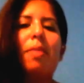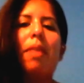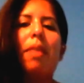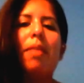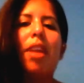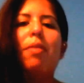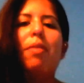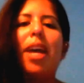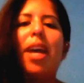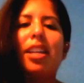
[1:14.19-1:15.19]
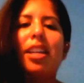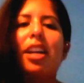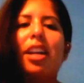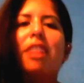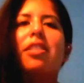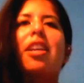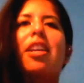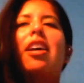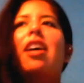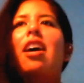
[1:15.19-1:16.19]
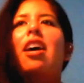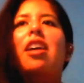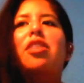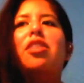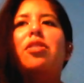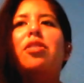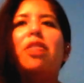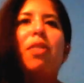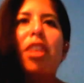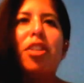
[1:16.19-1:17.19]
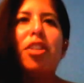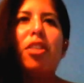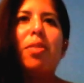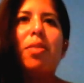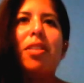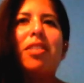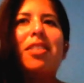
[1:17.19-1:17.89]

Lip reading: My mom and I were passing Claire's, and she was just like, "Want to get your ears pierced?"